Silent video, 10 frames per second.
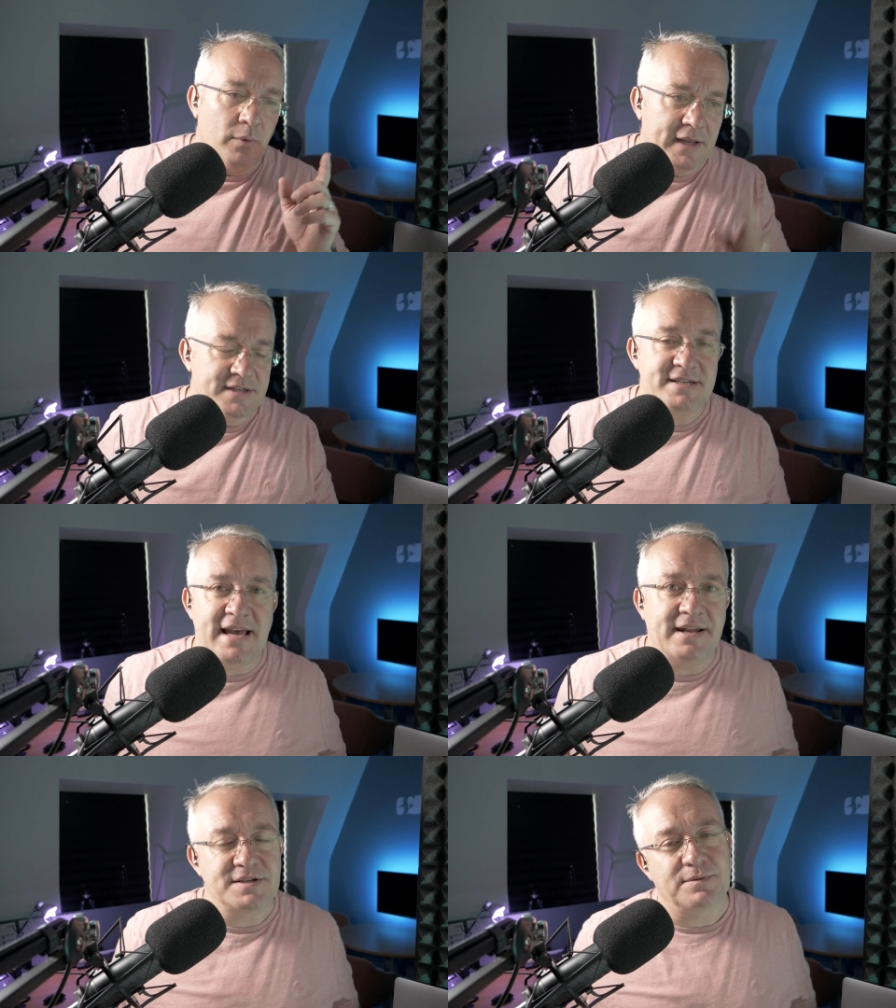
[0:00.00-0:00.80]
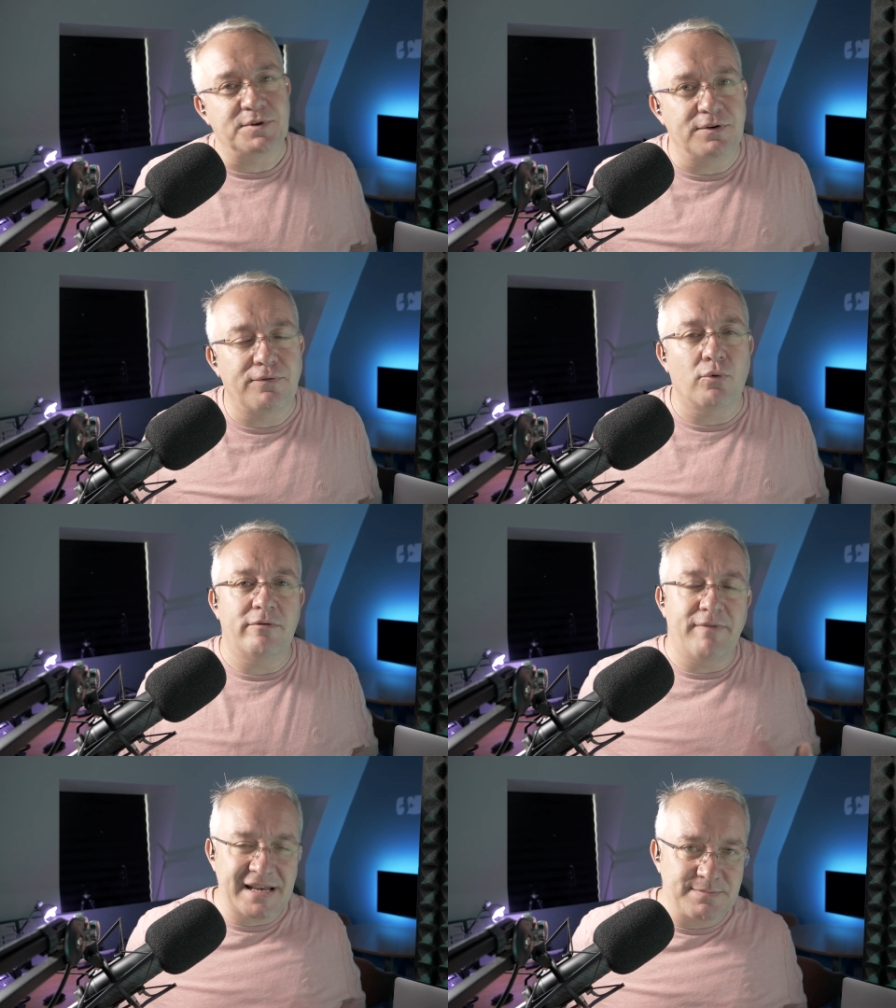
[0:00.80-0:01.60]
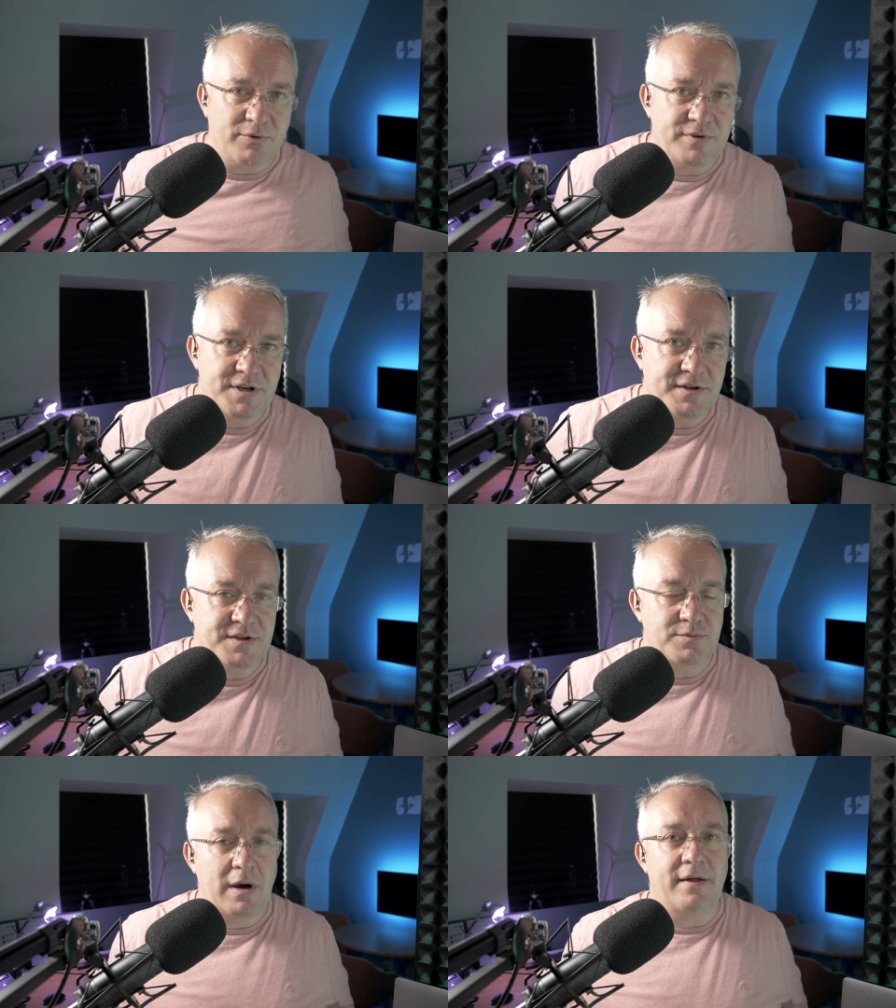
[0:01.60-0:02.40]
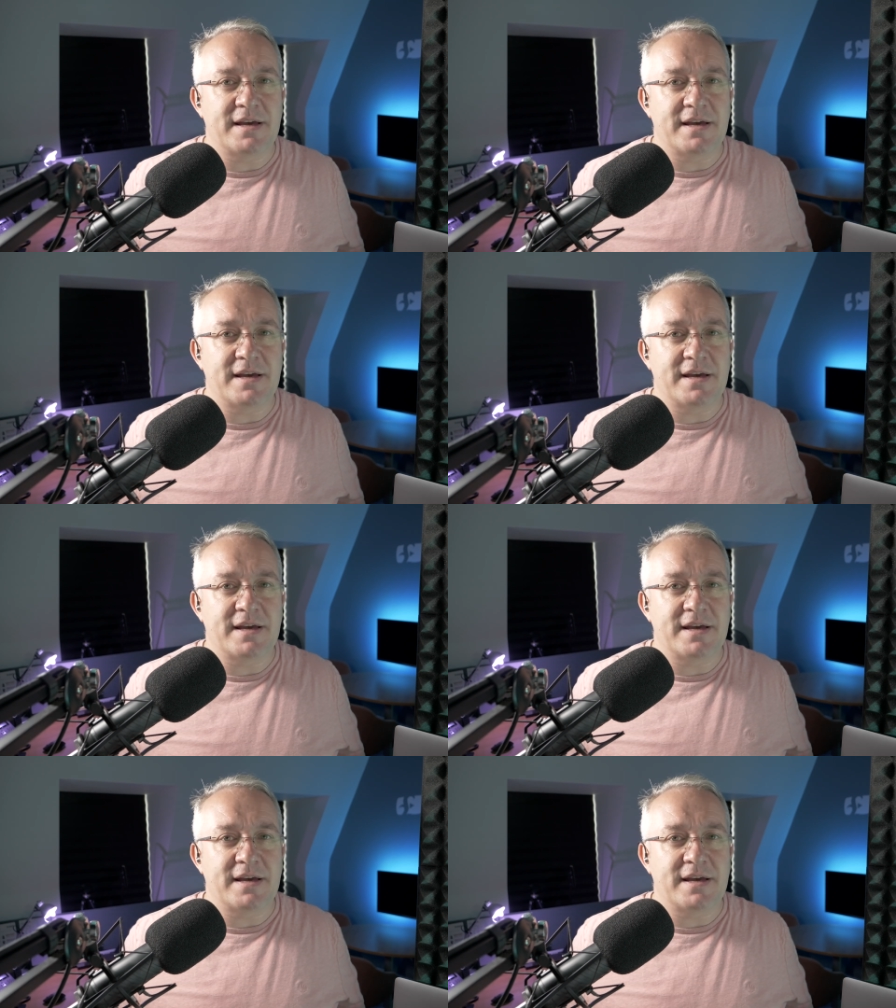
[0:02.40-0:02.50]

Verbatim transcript: We need to set an assumption for investment returns as well.